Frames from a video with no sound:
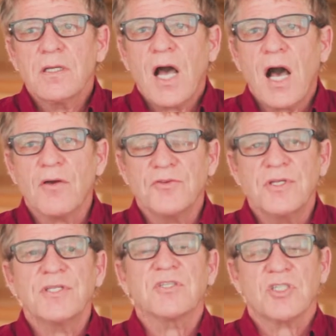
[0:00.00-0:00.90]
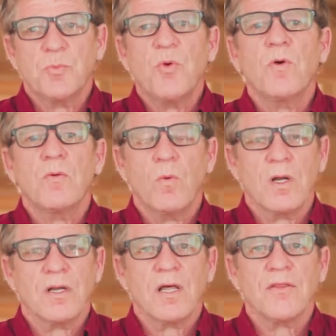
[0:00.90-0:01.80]
how you need to support
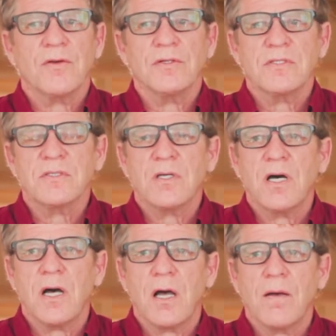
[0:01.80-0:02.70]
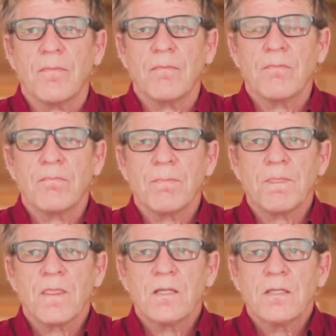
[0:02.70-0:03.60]
one another is,
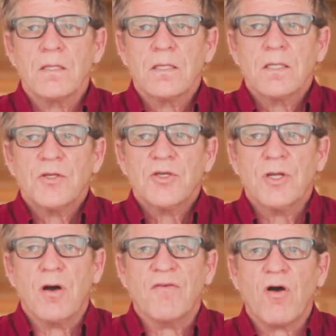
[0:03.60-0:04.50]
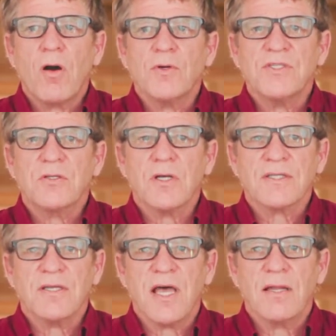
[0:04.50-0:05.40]
I've always
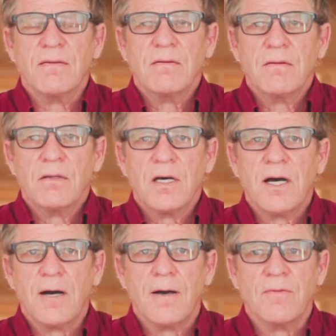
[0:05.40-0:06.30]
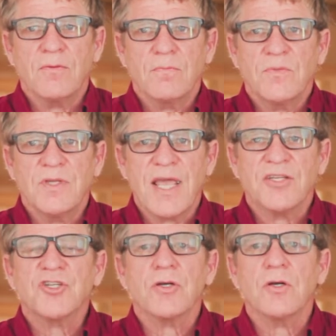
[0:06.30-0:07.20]
looked at
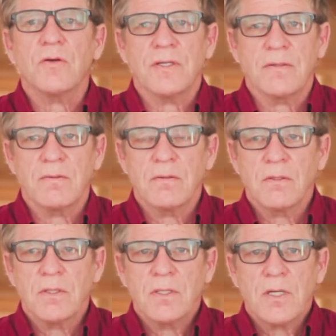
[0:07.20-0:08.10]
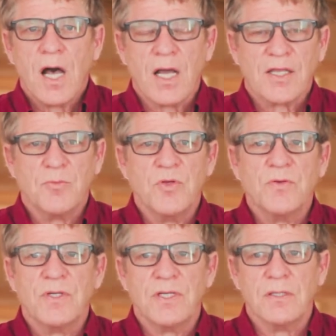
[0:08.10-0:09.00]
nature and our
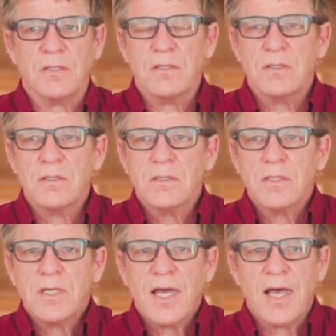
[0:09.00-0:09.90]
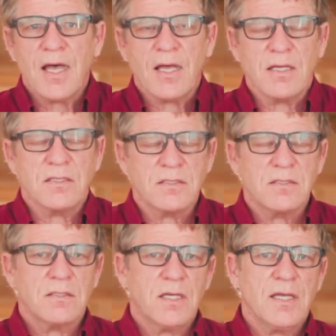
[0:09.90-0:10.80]
community
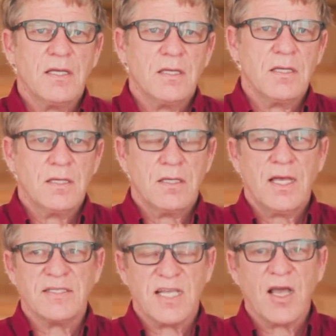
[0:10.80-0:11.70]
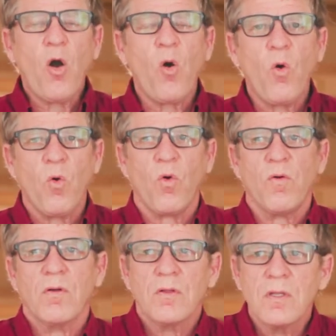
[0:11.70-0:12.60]
as a
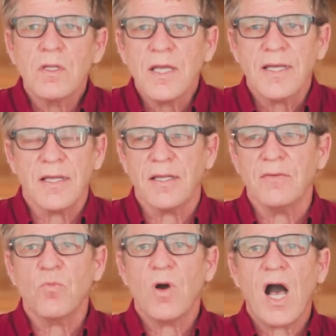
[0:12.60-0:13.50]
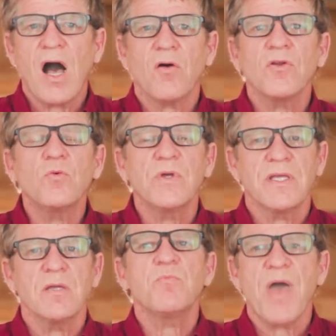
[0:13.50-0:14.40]
whole, and how do
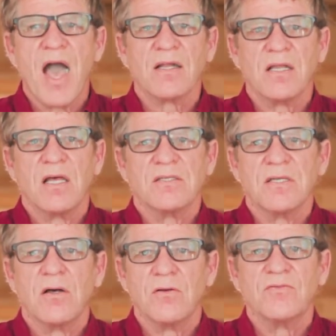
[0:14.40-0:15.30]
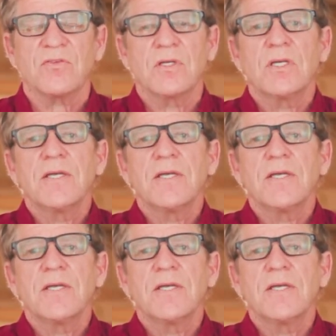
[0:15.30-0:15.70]
we impact ourselves,